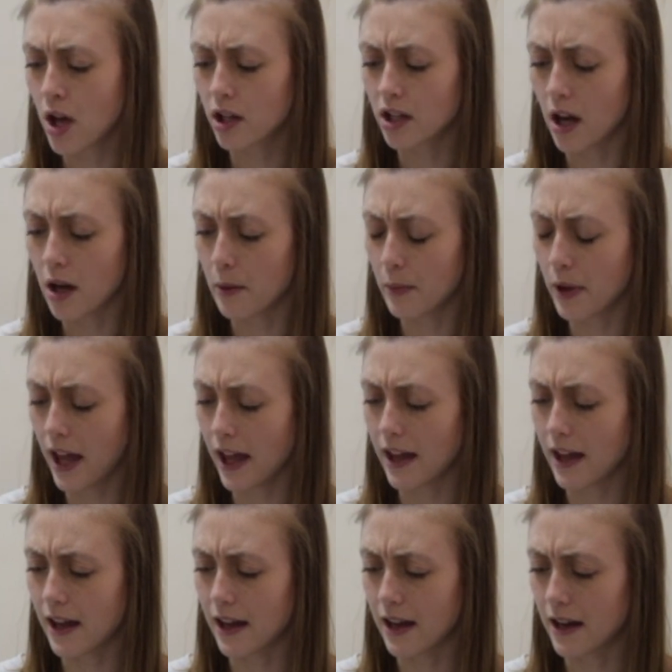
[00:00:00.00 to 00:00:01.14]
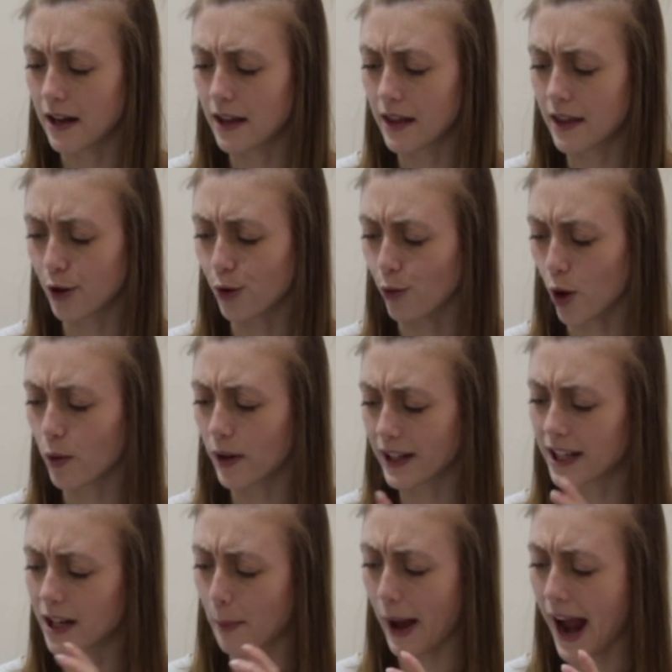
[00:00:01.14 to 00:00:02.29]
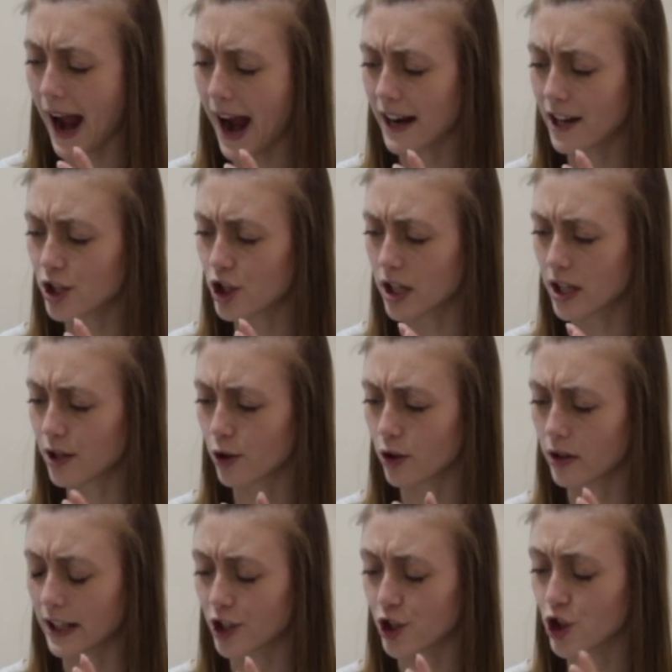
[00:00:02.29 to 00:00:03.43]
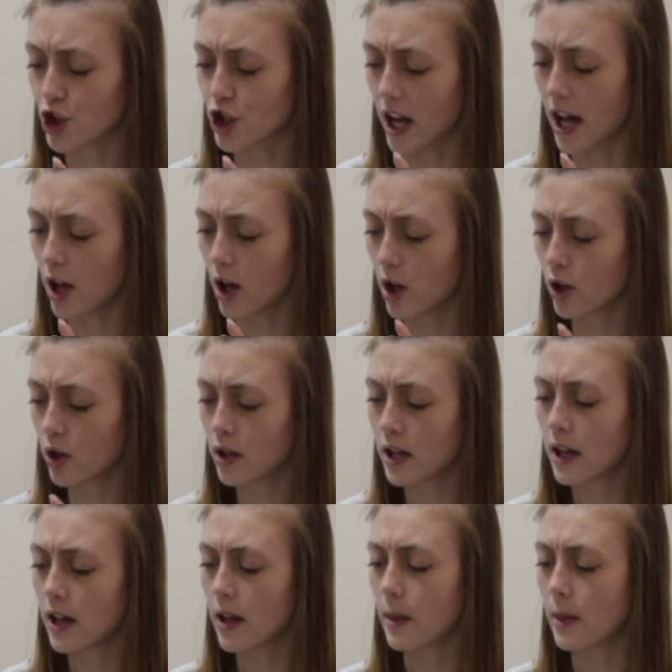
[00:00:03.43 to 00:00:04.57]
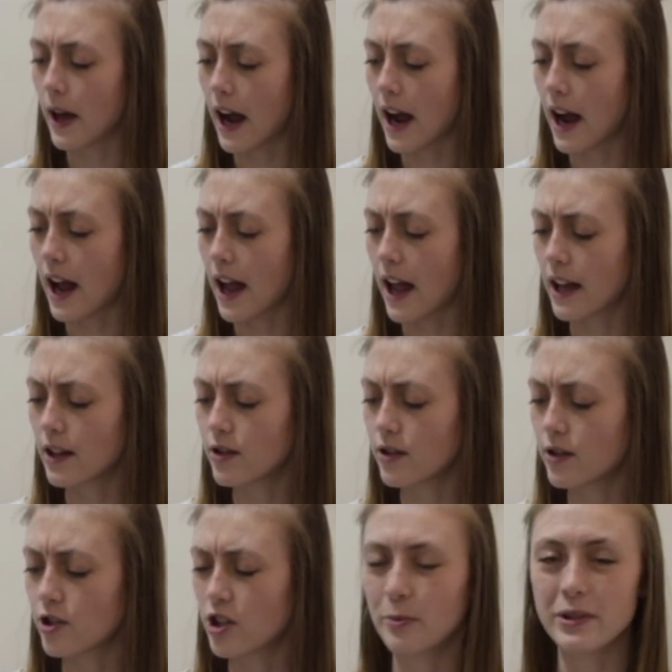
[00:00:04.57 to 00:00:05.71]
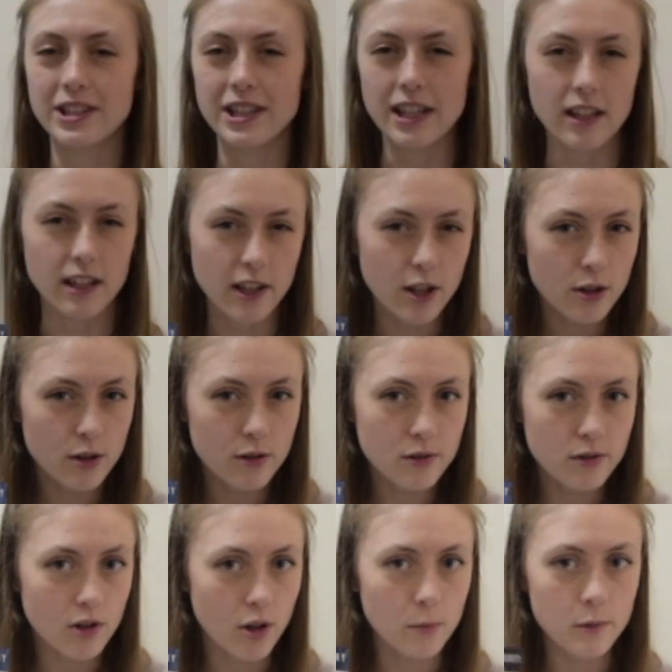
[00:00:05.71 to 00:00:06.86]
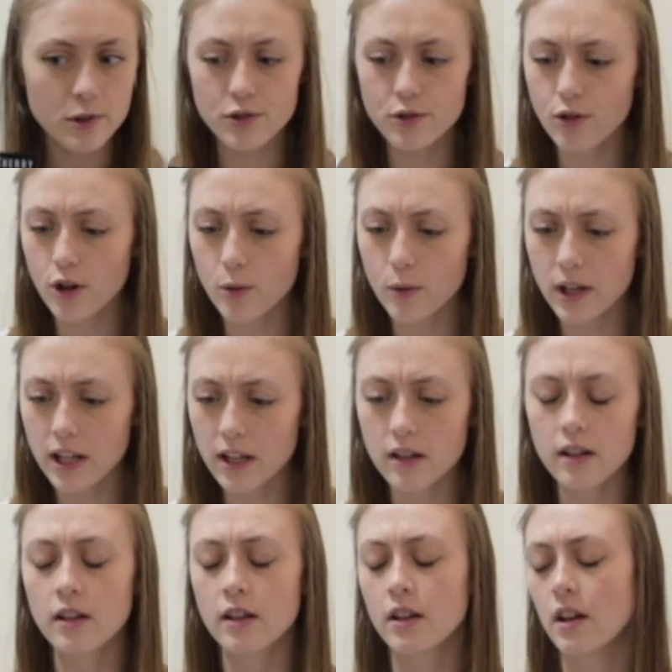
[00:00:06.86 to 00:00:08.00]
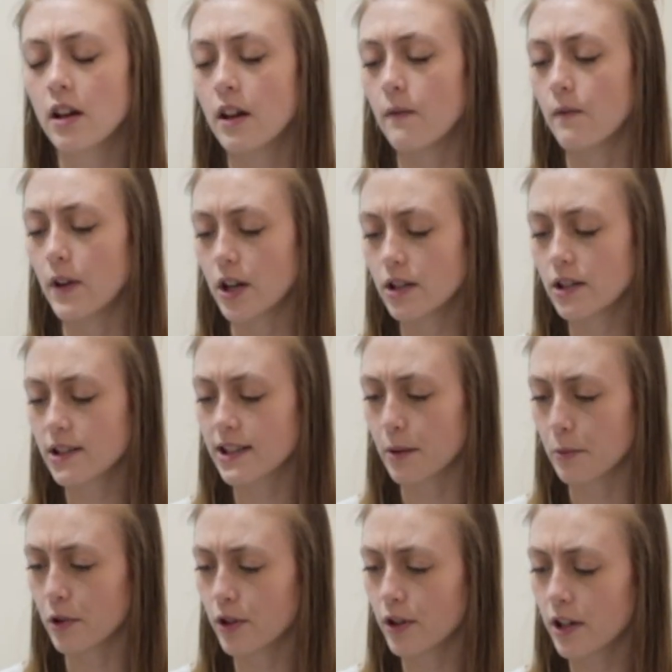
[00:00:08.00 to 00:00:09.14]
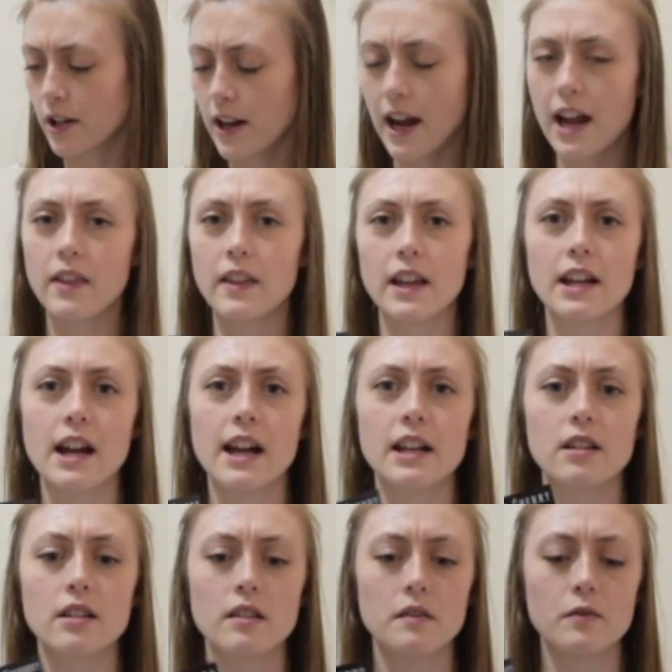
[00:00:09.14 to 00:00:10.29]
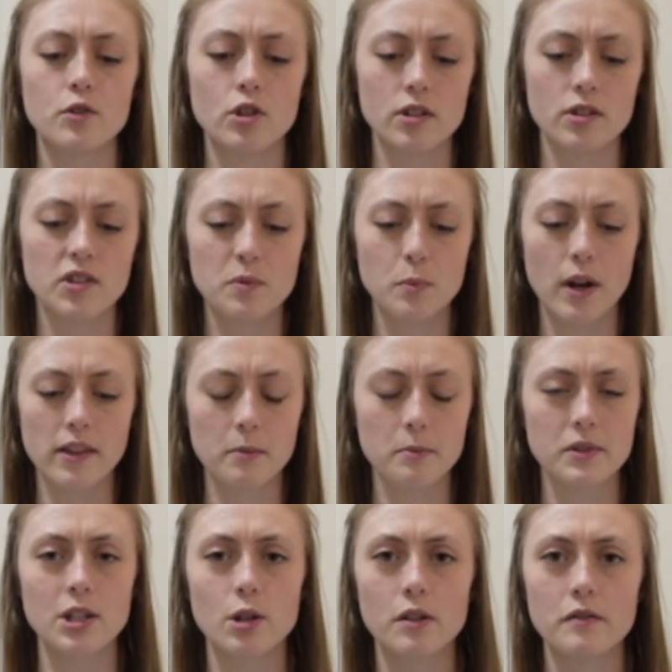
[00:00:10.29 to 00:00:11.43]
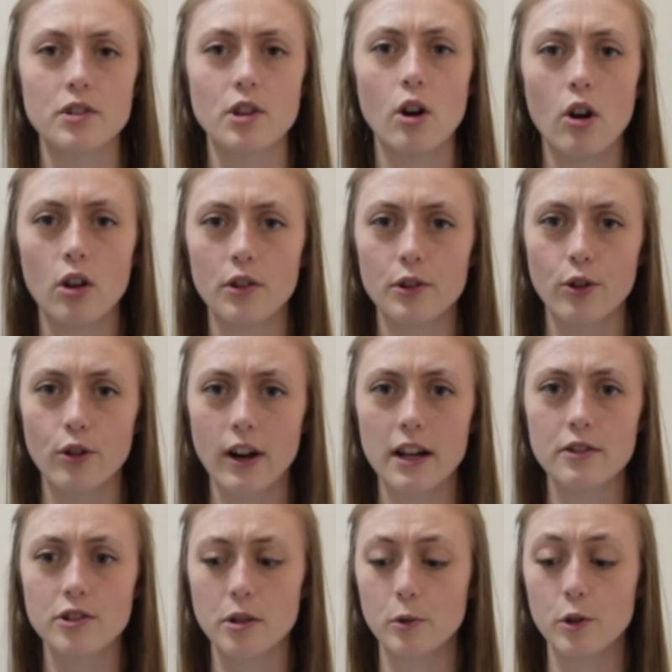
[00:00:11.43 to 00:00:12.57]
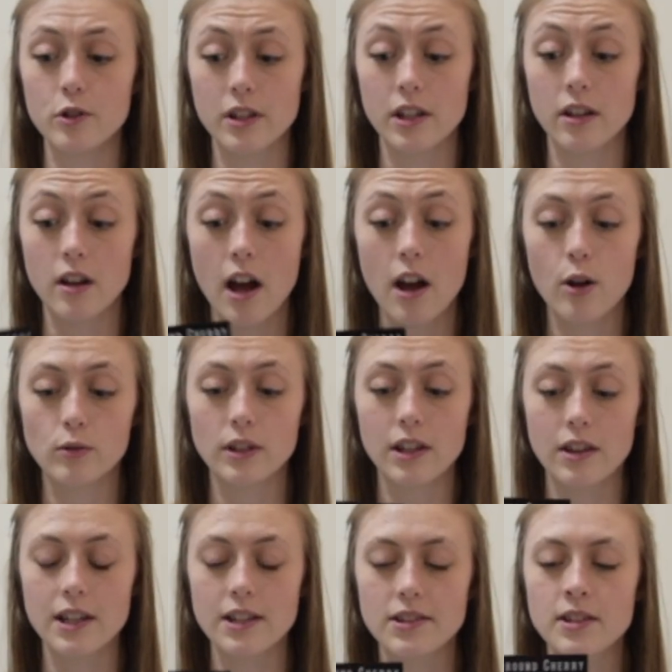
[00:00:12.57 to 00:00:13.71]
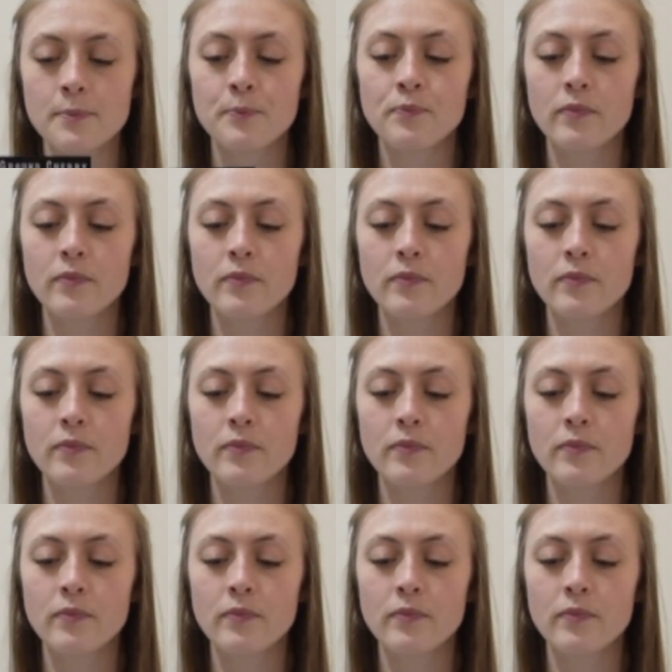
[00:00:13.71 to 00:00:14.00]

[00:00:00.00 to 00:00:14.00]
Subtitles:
come in, that grow like in a packaging or like a shell that tomatillos almost grow in. Very similar, and they kind of just spread themselves all on the ground. So I'm using not only this